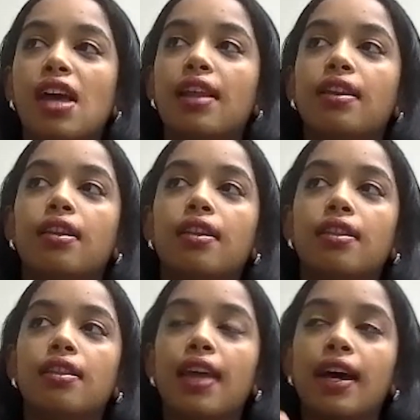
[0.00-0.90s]
And
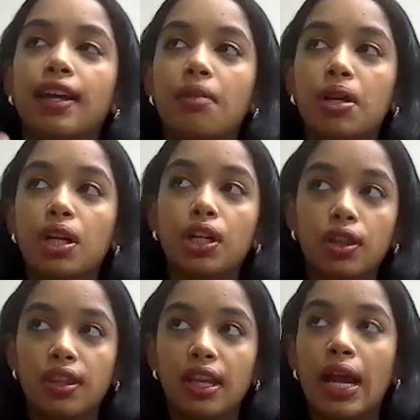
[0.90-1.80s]
that can be a
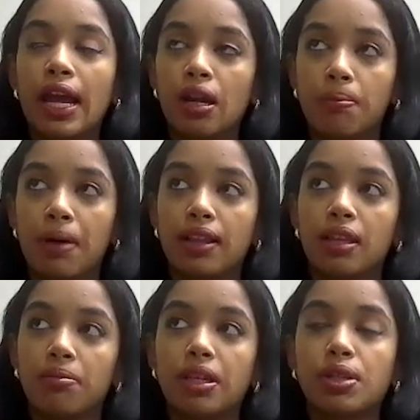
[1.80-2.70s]
good thing and a bad
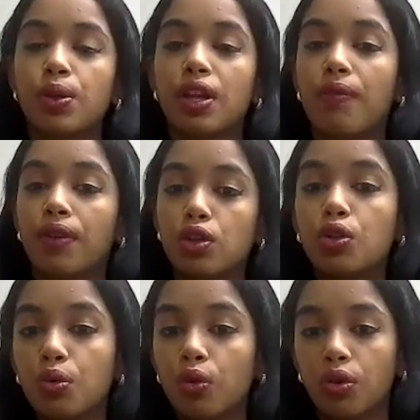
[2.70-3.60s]
thing, because when you have a
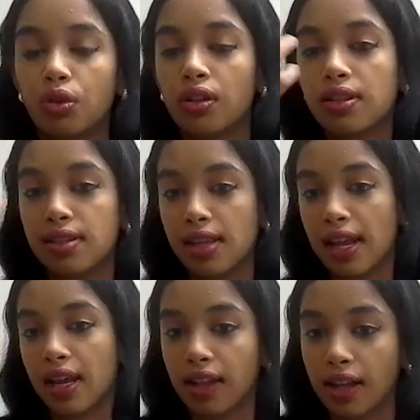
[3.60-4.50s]
tool
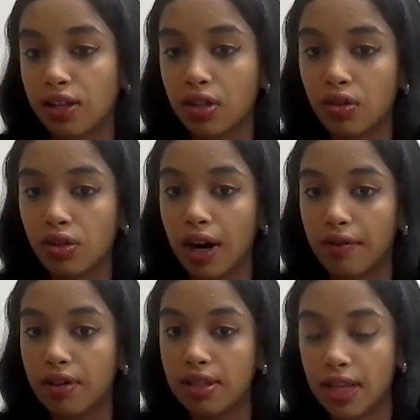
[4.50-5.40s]
sitting, like a
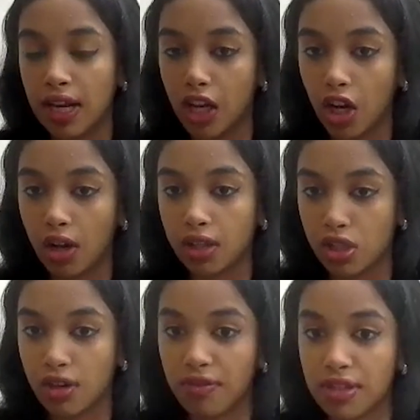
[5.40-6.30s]
screwdriver sitting on the
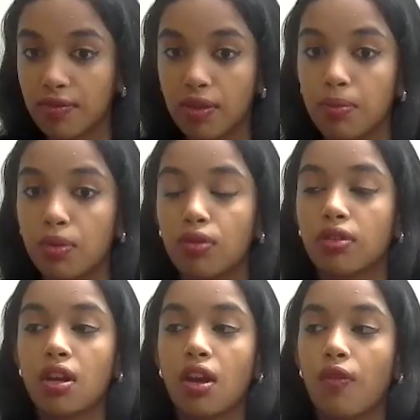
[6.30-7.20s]
surface of the
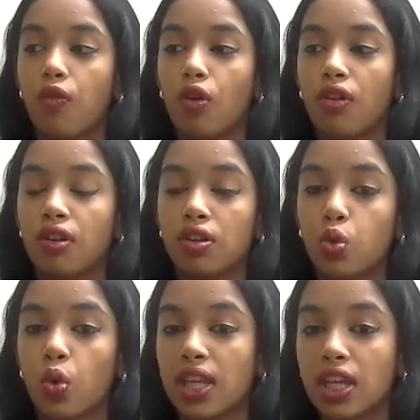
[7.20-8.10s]
moon for
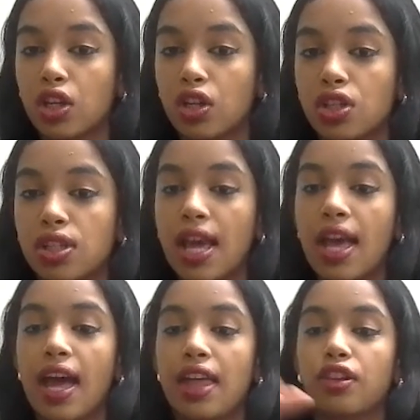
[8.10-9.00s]
20 years,
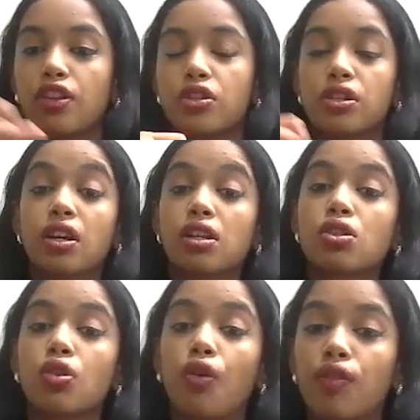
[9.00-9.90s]
and there's
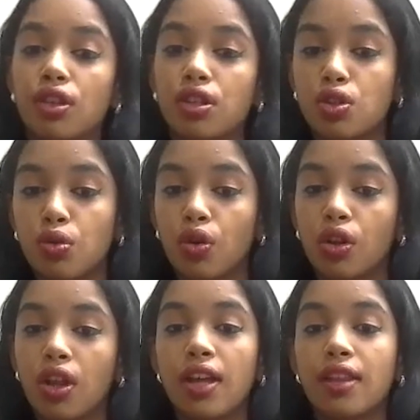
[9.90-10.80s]
dust over this
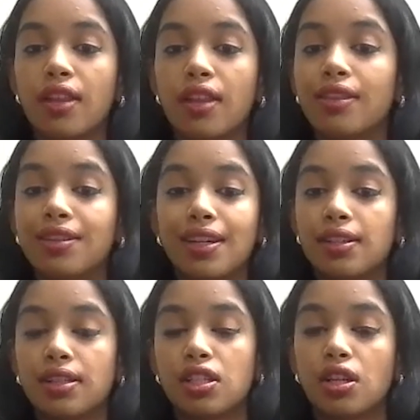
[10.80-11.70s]
tool, the
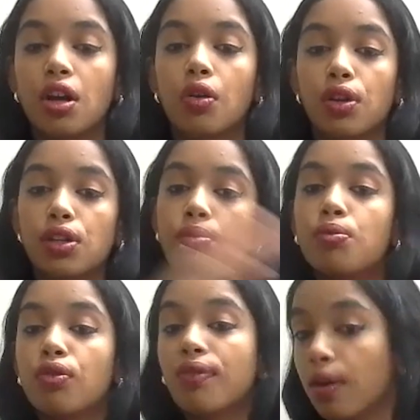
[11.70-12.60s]
dust is not going to
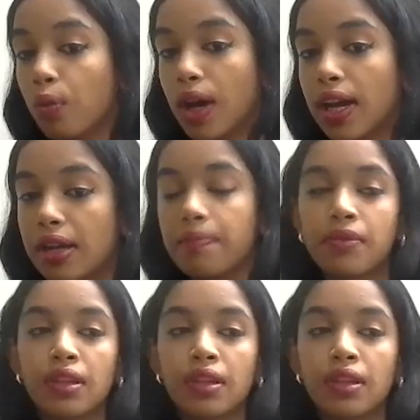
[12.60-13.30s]
move away.